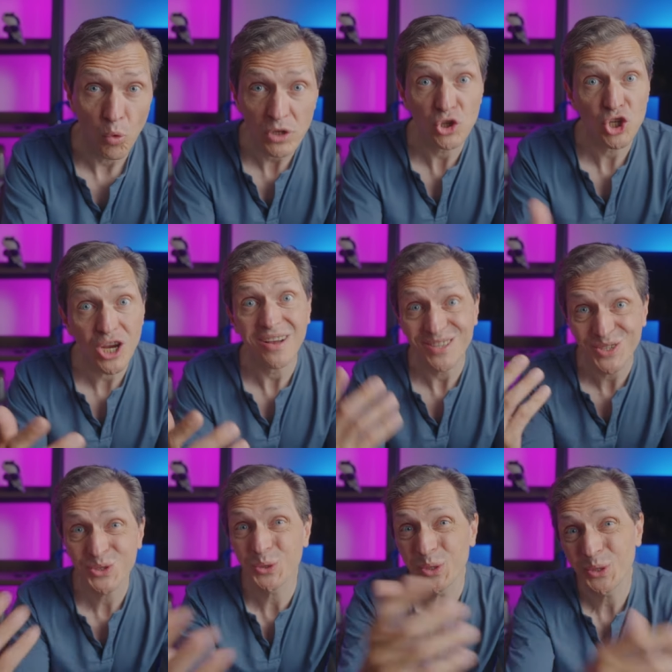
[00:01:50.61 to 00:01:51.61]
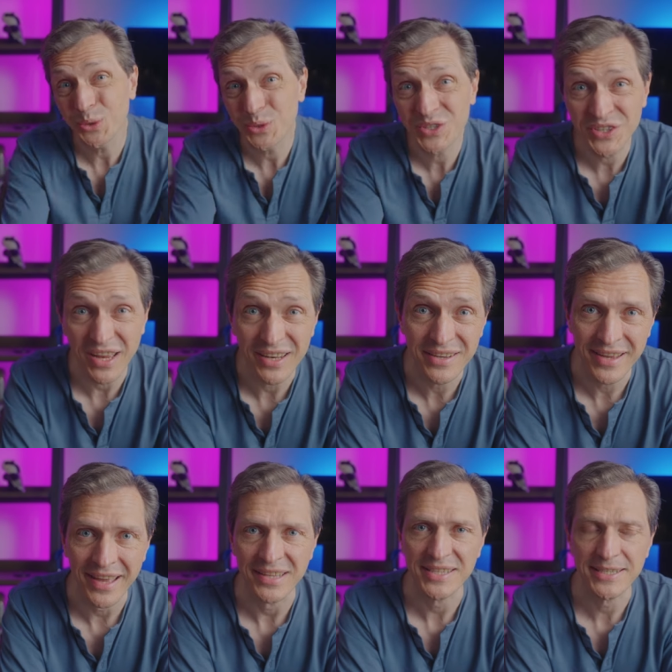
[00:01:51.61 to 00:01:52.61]
What chance do you stand
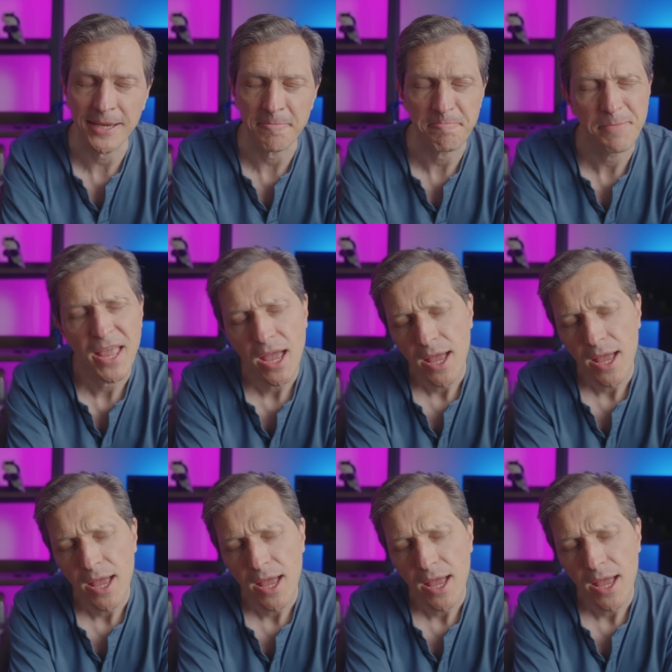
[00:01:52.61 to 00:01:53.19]
against them?